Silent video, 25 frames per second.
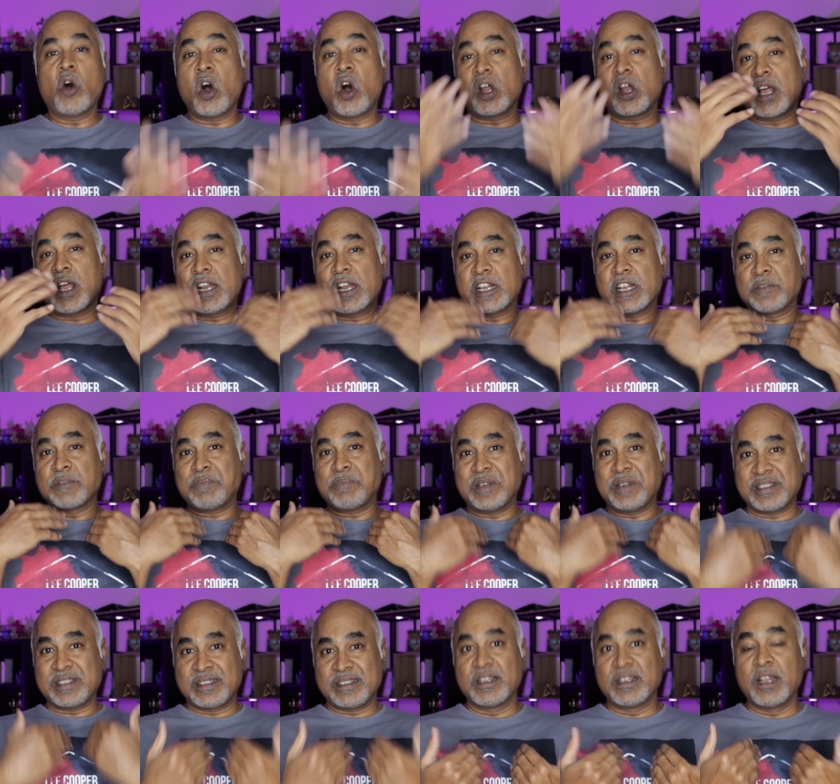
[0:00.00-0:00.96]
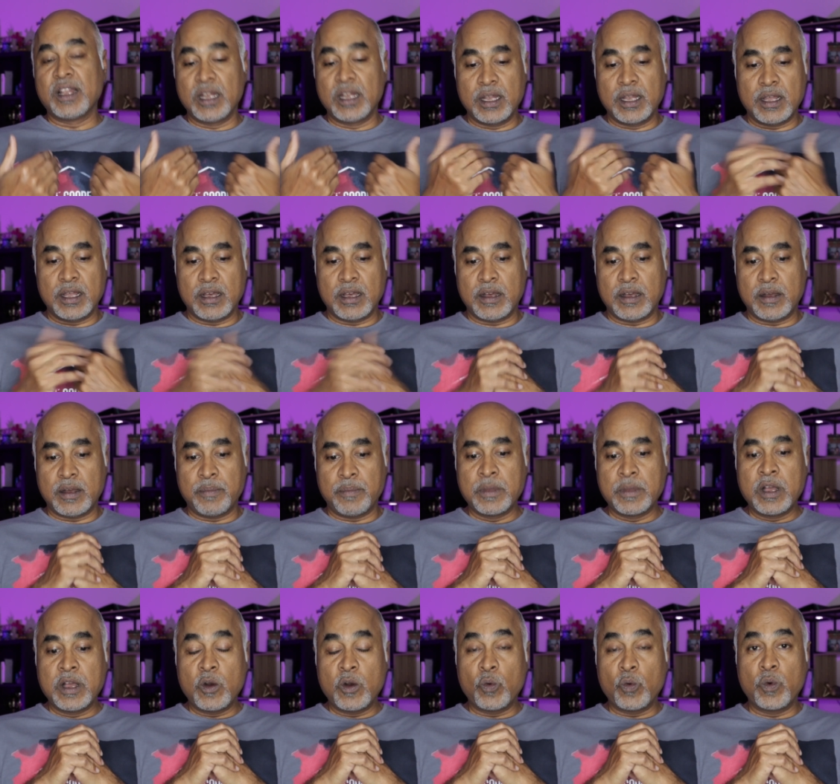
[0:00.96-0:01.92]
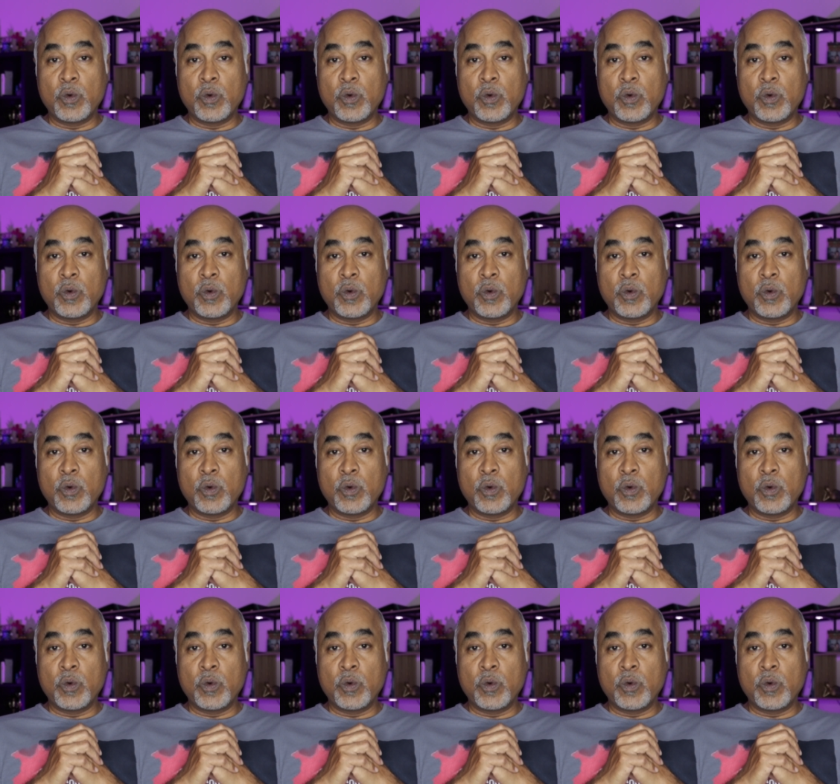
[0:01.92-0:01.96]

or on our personal